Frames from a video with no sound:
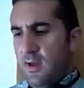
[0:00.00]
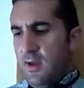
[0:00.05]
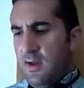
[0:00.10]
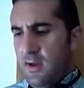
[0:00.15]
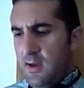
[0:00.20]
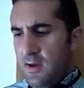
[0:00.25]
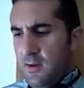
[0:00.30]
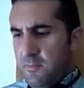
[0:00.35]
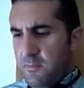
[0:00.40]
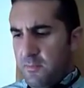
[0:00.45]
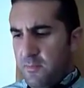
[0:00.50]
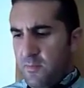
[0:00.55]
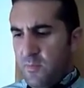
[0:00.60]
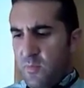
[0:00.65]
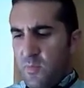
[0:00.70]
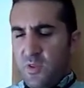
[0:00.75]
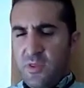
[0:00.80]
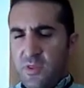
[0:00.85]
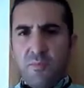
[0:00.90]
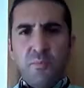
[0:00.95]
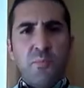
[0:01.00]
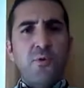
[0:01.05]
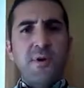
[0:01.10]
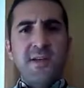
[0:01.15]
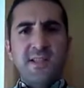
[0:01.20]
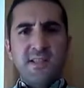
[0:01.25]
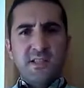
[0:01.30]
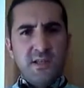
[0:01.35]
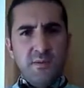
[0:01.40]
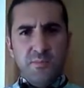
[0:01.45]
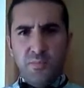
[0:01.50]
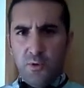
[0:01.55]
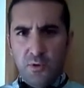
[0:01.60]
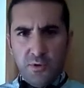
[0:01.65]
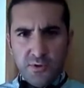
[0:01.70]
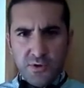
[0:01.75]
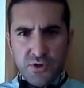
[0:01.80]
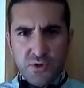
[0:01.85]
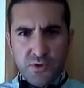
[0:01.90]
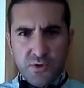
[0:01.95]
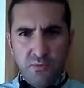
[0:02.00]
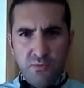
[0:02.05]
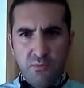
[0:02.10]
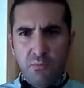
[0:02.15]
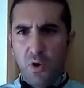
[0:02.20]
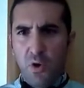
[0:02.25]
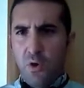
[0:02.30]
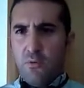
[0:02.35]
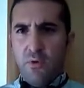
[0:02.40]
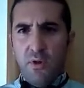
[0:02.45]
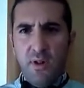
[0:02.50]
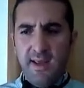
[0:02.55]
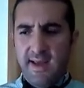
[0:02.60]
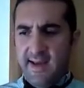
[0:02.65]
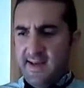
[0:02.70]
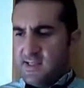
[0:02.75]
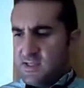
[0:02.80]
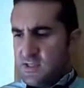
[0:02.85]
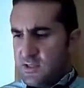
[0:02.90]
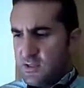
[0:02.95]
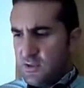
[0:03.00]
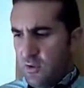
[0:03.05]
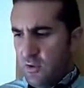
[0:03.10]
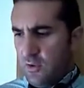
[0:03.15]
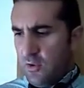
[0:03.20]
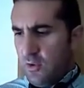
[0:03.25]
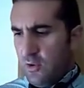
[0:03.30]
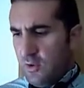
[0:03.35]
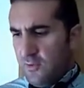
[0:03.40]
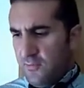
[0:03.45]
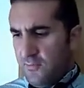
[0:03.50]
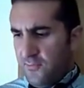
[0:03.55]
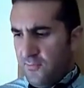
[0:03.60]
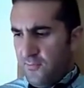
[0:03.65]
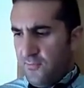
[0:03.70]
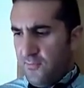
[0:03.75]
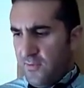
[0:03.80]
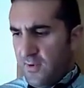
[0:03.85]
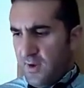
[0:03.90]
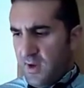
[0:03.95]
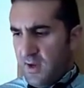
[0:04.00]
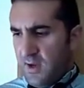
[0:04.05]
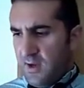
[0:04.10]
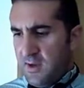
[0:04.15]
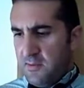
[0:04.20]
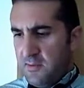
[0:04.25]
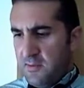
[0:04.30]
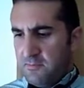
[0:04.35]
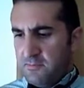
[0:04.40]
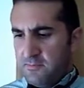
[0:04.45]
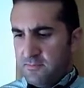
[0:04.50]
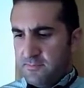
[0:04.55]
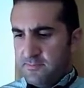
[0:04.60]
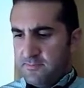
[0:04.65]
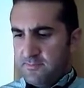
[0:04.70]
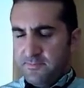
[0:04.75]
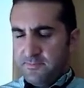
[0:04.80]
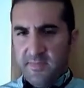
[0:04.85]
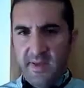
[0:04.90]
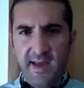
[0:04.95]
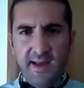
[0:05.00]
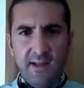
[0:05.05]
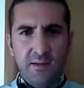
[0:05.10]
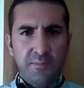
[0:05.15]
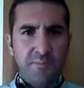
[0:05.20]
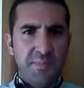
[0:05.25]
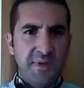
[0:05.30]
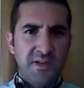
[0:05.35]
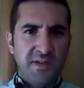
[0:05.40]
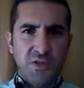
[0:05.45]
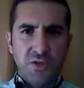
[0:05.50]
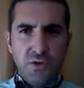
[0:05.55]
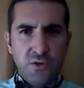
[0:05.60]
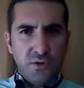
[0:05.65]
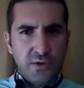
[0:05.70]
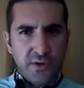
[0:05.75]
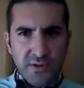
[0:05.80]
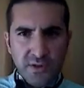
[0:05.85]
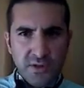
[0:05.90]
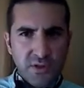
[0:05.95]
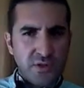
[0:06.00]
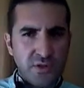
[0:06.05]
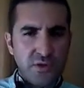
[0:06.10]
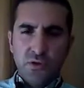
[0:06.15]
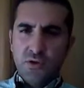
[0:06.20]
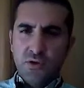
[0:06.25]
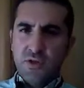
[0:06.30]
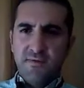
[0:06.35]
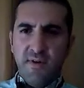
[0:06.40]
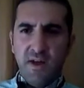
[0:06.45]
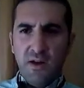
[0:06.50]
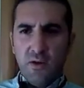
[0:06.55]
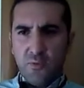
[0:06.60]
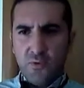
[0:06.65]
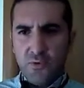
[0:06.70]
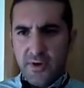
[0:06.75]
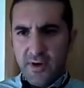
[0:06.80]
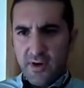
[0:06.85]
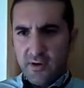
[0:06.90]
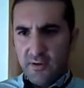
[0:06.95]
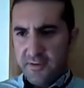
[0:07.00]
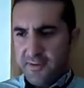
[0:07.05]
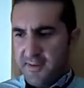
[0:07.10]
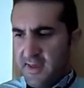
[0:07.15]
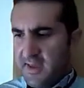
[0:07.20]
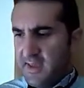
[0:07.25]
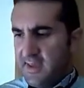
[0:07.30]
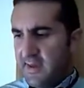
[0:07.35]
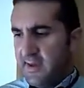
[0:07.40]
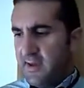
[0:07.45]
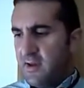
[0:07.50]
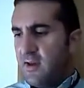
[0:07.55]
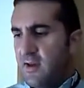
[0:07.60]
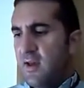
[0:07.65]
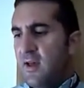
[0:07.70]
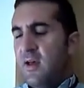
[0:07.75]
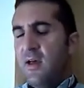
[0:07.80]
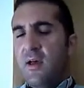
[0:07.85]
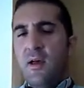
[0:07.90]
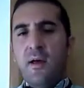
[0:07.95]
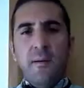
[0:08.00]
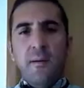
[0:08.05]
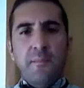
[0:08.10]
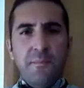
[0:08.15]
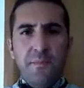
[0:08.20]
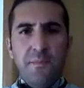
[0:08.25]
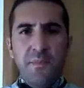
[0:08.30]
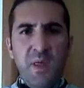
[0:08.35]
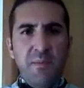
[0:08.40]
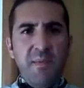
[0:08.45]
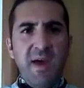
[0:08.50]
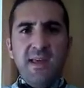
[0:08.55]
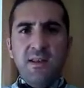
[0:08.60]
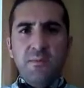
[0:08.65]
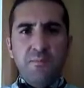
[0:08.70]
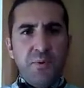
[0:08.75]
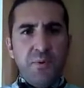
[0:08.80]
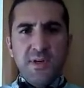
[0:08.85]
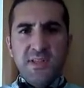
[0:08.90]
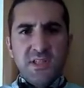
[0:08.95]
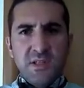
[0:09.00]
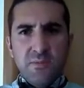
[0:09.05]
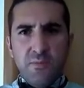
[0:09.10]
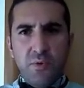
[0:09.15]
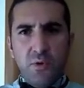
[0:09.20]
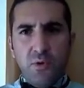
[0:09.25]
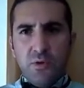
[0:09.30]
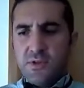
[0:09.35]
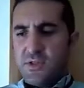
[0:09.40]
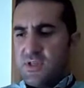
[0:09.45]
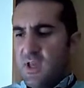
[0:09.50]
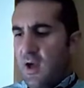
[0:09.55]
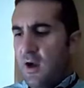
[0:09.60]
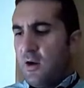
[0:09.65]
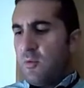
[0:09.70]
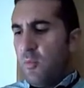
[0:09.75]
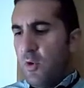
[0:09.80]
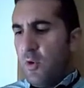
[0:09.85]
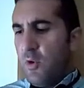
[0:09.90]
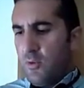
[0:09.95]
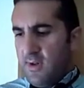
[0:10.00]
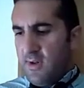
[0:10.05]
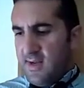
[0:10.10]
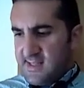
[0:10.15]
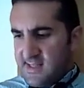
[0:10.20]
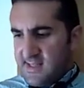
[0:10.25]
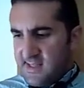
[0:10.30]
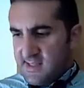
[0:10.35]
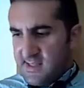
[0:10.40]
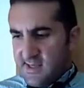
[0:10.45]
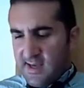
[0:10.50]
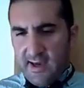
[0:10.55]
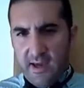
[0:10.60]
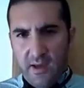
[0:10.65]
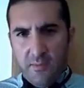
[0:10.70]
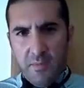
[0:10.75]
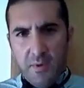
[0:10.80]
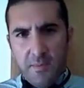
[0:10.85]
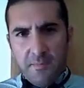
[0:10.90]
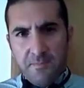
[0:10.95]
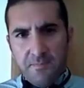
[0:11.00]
the principles, more or less, of helping students to develop critical thinking, the main principles are more or less the same.